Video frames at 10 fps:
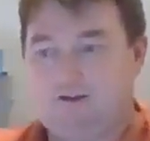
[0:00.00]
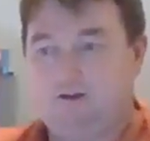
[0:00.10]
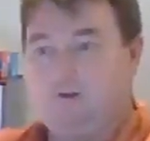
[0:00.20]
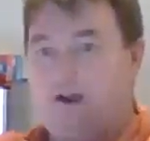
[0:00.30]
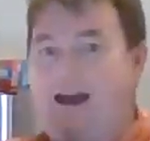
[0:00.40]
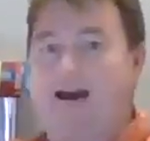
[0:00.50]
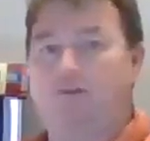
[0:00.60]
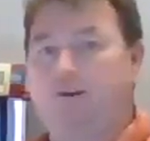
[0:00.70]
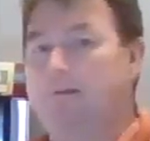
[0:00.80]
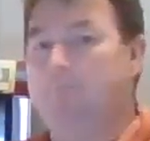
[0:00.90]
to how
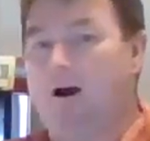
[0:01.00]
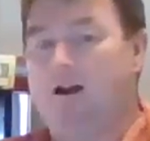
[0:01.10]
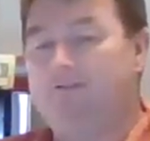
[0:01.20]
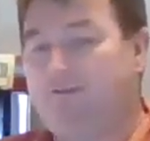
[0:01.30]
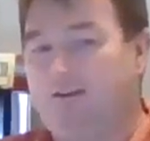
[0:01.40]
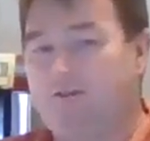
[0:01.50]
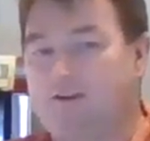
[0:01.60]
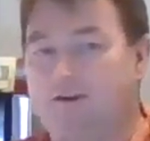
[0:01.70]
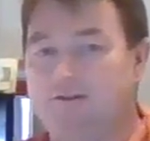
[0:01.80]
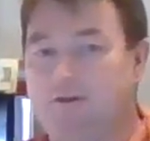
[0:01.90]
the combined flavors
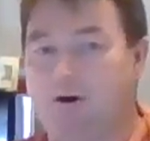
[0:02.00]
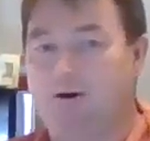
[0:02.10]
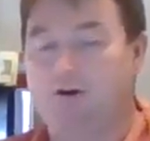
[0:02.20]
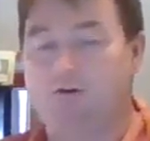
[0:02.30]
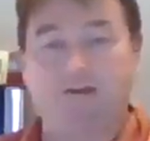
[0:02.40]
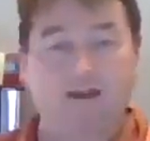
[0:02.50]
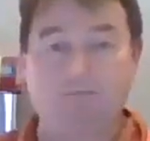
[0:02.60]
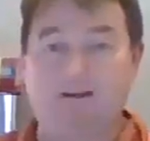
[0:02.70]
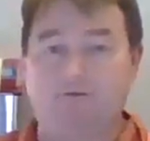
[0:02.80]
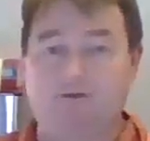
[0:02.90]
are tomorrow can
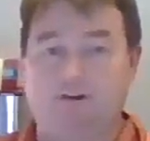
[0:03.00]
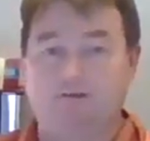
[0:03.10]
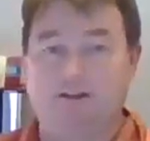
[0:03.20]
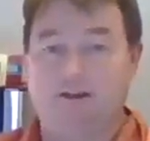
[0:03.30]
be different.